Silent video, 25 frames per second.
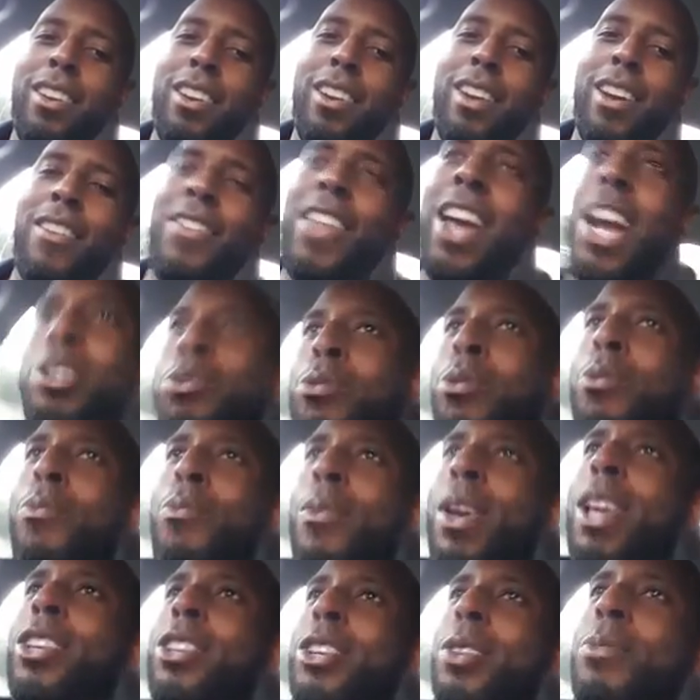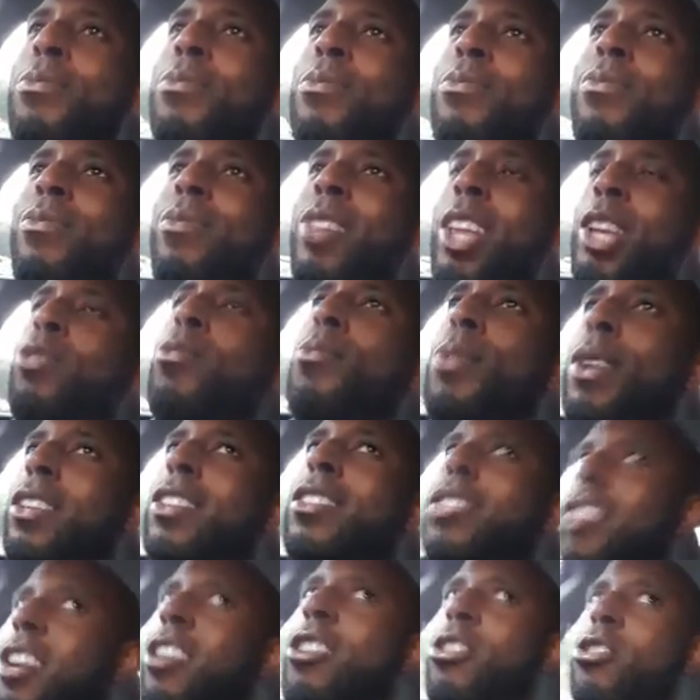And that's what makes
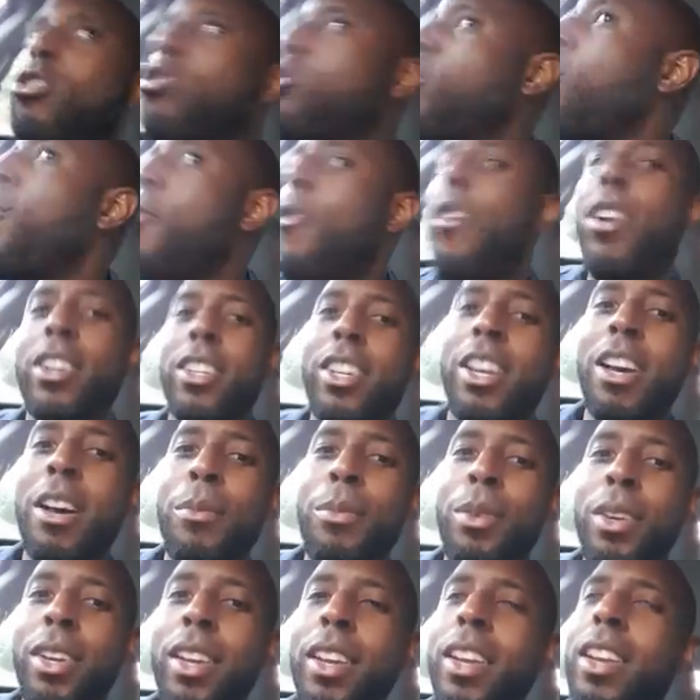his character so fucked up.